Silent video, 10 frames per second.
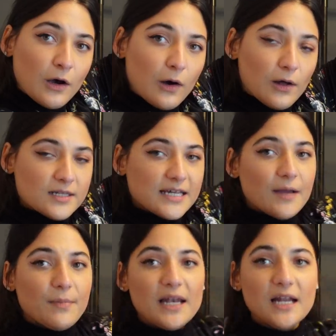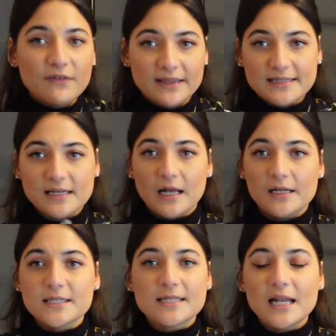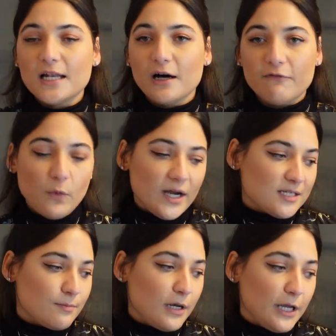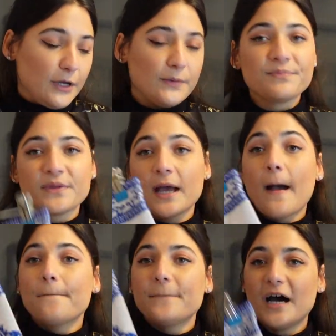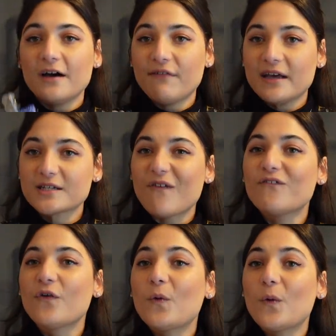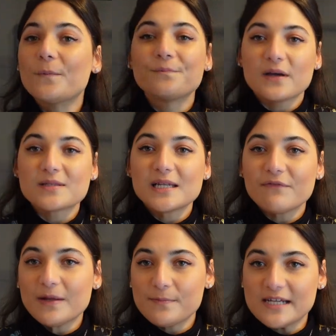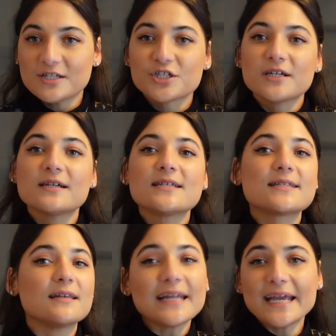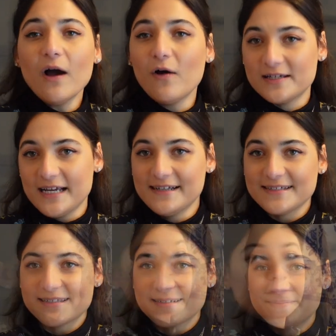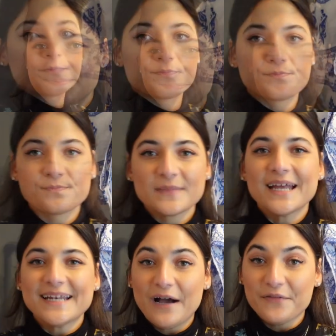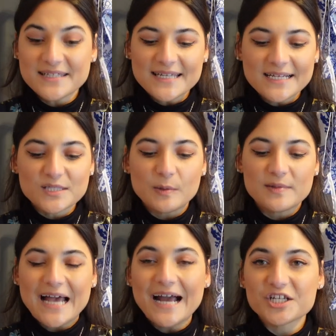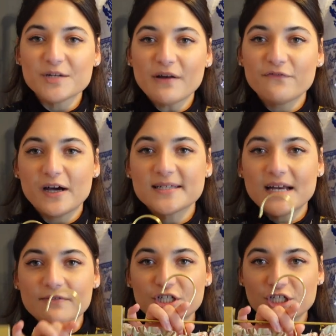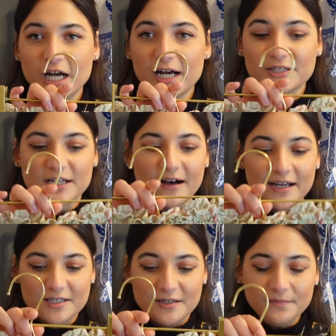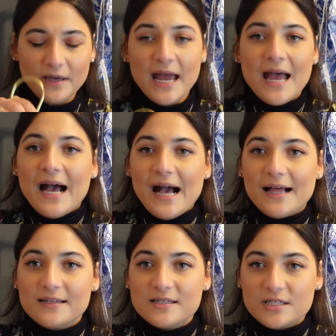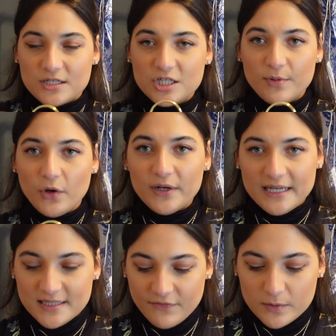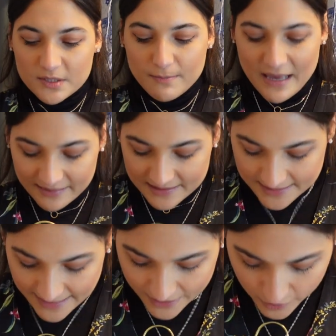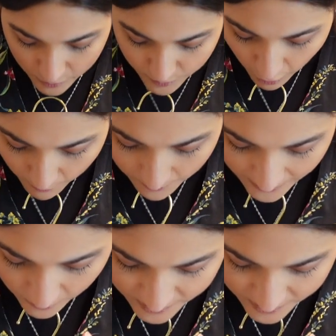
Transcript: holiday. But loving these colours, love white and blue. Perfect for those lovely beach sunny holidays. Now this next one was actually my first ever shirred item, and to be honest, if I was to make this again, I would probably want